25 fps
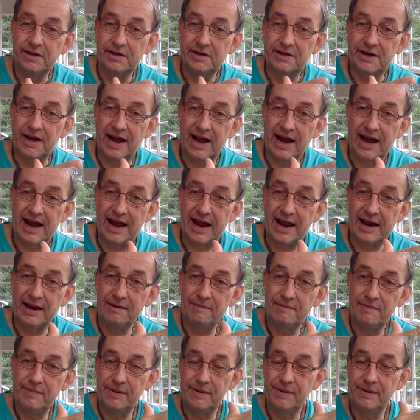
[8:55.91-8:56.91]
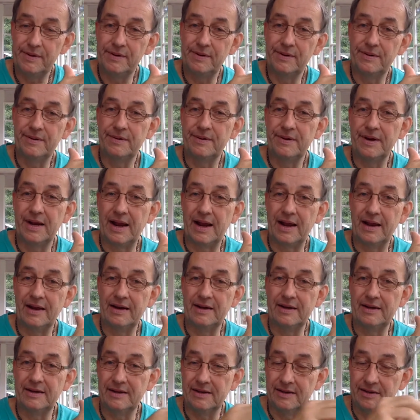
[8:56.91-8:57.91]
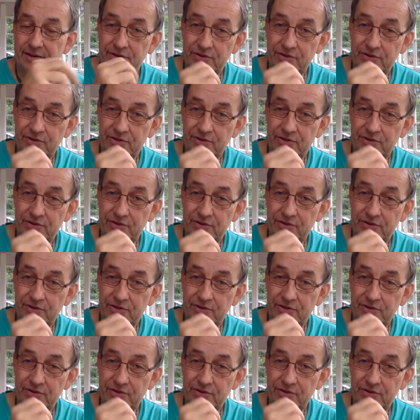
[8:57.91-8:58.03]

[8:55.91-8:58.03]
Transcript: time and